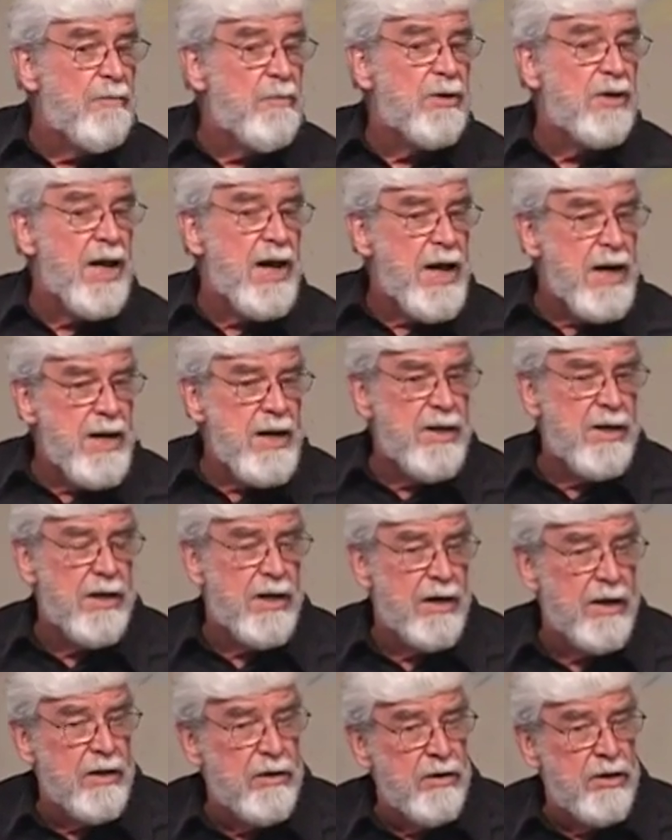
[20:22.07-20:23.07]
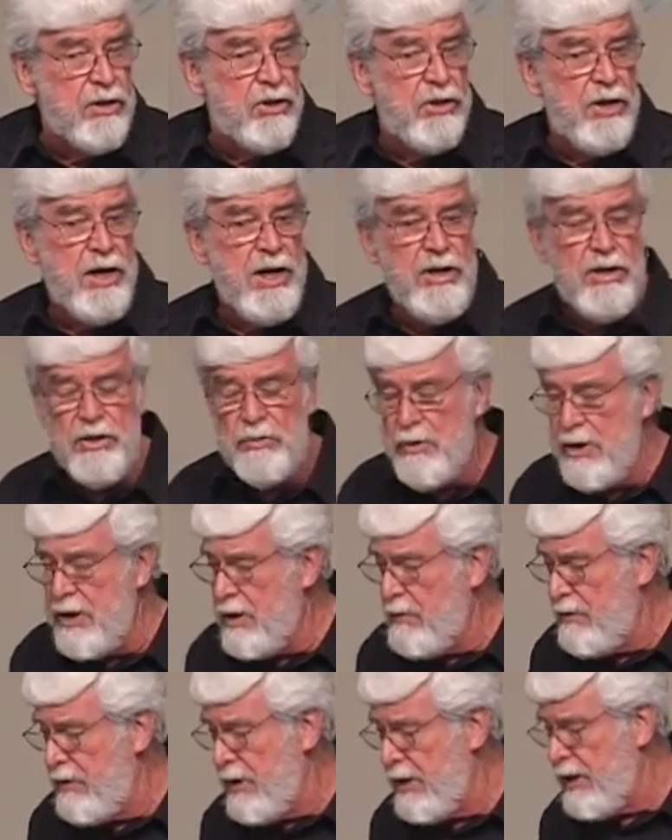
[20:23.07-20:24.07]
but anything to change the way
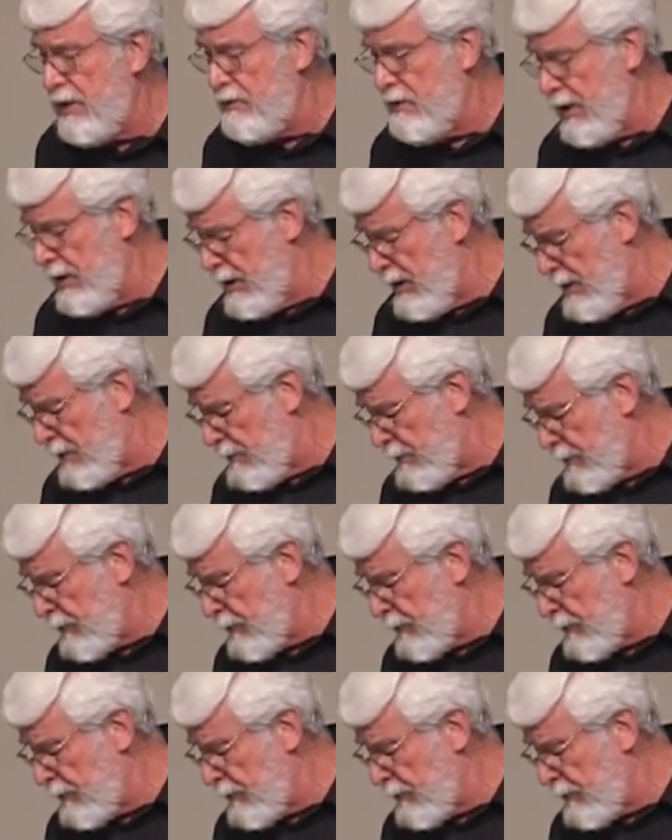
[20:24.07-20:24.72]
I'm thinking right now.